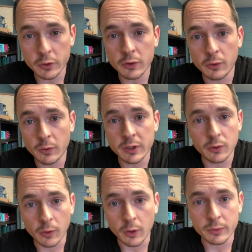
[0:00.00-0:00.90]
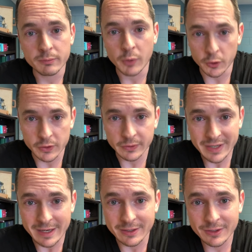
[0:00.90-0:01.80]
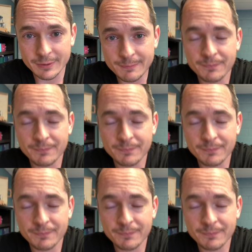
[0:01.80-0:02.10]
you and your own personal tastes.